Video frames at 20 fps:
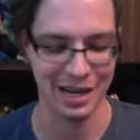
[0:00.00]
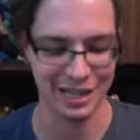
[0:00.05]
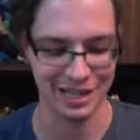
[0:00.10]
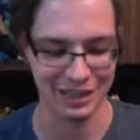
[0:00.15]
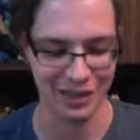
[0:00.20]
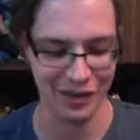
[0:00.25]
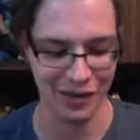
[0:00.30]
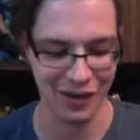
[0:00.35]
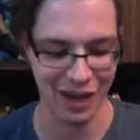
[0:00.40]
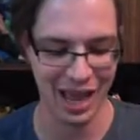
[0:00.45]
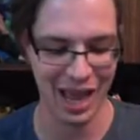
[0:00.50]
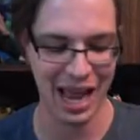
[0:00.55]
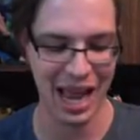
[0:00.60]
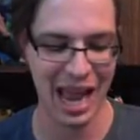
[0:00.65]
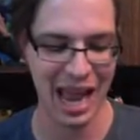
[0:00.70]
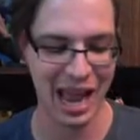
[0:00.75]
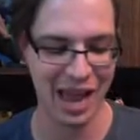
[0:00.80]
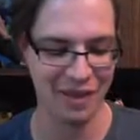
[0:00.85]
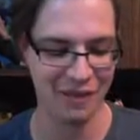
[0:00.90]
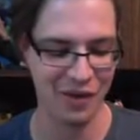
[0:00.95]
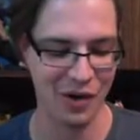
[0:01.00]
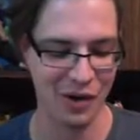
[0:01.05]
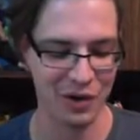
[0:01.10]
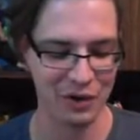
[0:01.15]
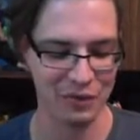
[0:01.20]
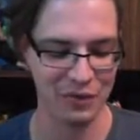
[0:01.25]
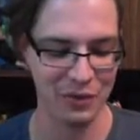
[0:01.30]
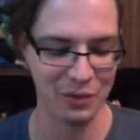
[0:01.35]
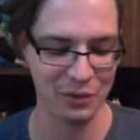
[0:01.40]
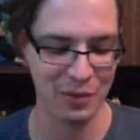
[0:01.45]
because all I have are a
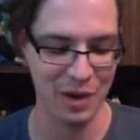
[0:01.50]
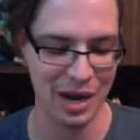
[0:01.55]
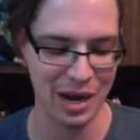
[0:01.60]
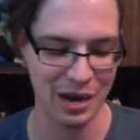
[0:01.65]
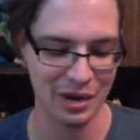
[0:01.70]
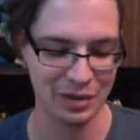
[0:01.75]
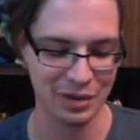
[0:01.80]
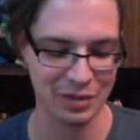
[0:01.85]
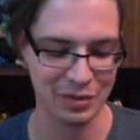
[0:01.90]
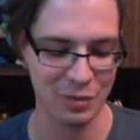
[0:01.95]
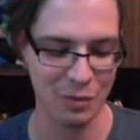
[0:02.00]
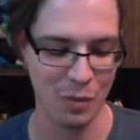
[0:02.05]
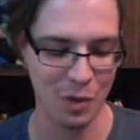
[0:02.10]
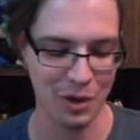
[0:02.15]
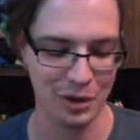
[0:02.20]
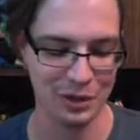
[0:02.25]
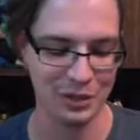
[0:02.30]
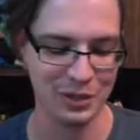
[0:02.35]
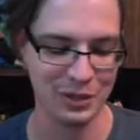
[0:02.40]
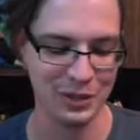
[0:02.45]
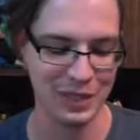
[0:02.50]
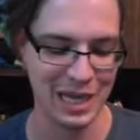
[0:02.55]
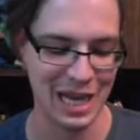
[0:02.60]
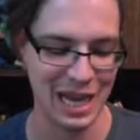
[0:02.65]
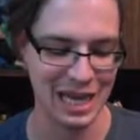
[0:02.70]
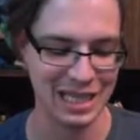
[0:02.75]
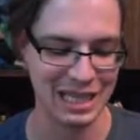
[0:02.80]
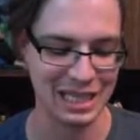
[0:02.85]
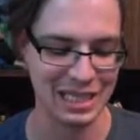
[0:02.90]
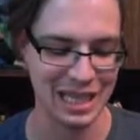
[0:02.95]
few rares, 1 or 2
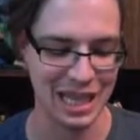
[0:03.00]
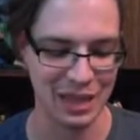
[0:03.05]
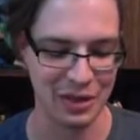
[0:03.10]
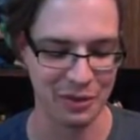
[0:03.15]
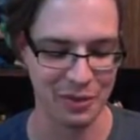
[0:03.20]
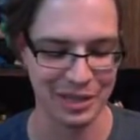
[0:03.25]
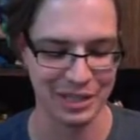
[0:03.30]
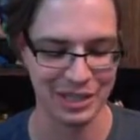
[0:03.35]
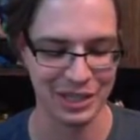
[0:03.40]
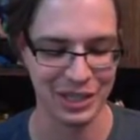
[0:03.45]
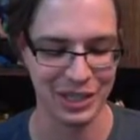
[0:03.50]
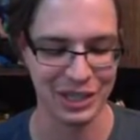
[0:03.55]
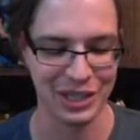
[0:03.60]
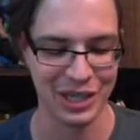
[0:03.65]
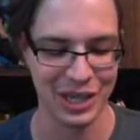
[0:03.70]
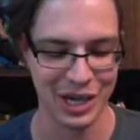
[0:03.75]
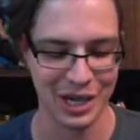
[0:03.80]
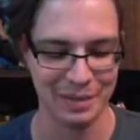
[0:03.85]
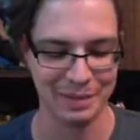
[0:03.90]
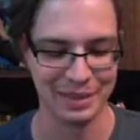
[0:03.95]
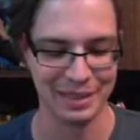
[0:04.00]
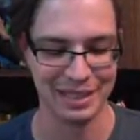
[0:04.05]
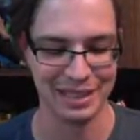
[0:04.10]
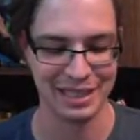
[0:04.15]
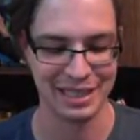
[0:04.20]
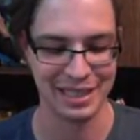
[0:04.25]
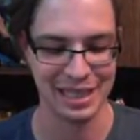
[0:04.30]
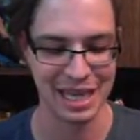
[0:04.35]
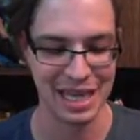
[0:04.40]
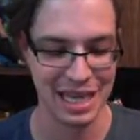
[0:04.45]
EXs, and the rest are
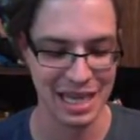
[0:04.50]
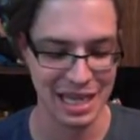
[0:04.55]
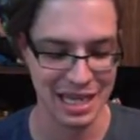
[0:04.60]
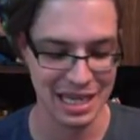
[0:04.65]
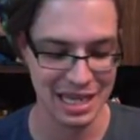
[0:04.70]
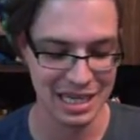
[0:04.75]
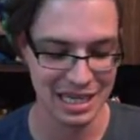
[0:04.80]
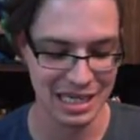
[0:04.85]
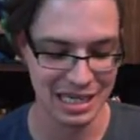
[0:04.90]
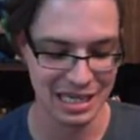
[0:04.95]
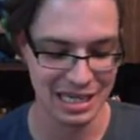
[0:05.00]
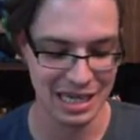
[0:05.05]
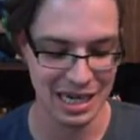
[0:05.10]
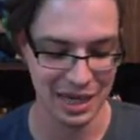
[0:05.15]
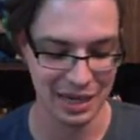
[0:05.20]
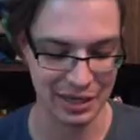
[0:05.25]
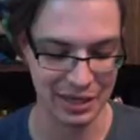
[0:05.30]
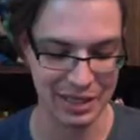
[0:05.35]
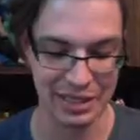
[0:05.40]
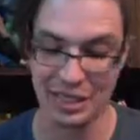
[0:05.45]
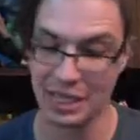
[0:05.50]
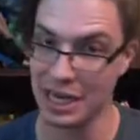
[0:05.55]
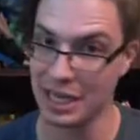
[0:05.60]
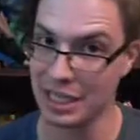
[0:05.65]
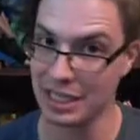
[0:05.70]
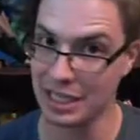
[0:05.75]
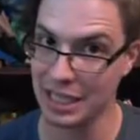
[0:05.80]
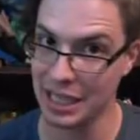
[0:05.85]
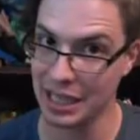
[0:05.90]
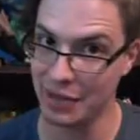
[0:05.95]
commons. Now, it's not to
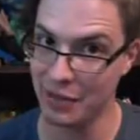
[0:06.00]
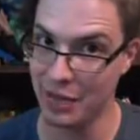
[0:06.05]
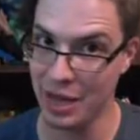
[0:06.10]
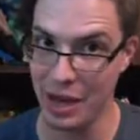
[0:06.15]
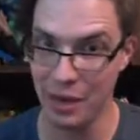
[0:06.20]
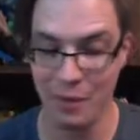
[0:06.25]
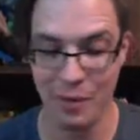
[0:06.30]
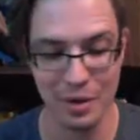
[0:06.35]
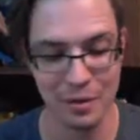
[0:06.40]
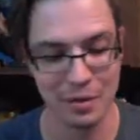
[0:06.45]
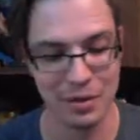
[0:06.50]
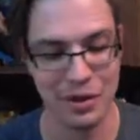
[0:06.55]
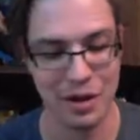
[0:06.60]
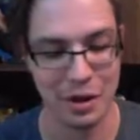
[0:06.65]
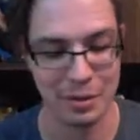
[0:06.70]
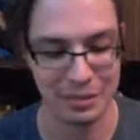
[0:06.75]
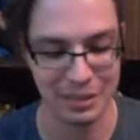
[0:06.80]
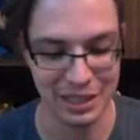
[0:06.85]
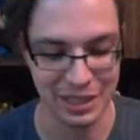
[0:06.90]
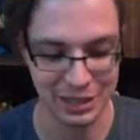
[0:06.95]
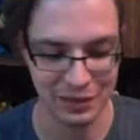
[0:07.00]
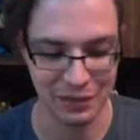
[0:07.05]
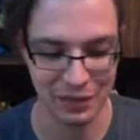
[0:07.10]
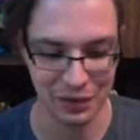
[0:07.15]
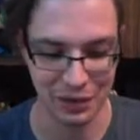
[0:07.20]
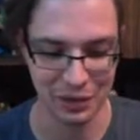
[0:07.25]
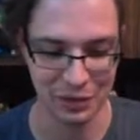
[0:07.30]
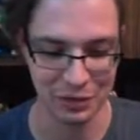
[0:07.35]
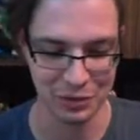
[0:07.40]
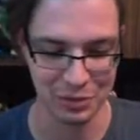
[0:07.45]
say that you can't win with commons, it is
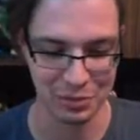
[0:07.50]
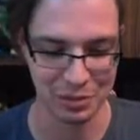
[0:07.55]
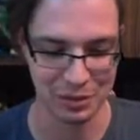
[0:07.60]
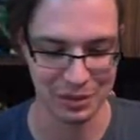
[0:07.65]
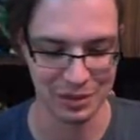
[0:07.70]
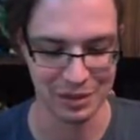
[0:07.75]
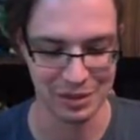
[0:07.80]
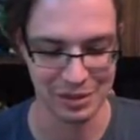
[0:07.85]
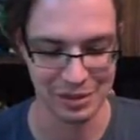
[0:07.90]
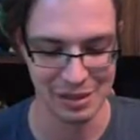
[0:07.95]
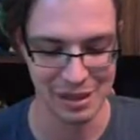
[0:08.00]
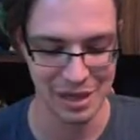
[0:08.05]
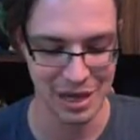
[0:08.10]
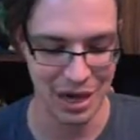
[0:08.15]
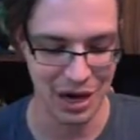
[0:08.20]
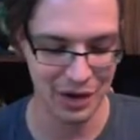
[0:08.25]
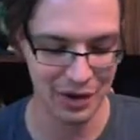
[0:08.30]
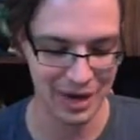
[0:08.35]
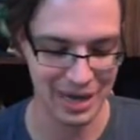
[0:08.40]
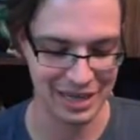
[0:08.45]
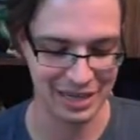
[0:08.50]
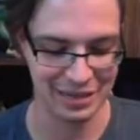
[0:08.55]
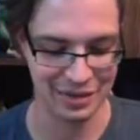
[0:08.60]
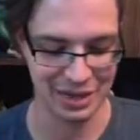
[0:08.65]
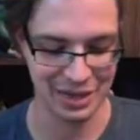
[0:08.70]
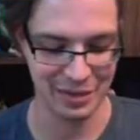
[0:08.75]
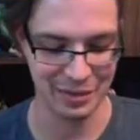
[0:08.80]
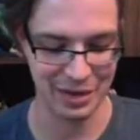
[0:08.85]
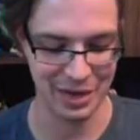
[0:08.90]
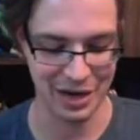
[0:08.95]
fully doable. Alright, so
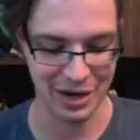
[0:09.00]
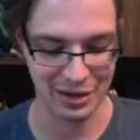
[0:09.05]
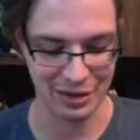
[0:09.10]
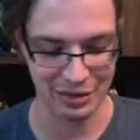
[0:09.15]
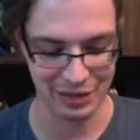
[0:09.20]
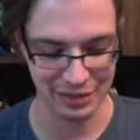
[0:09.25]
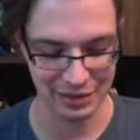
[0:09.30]
here we are.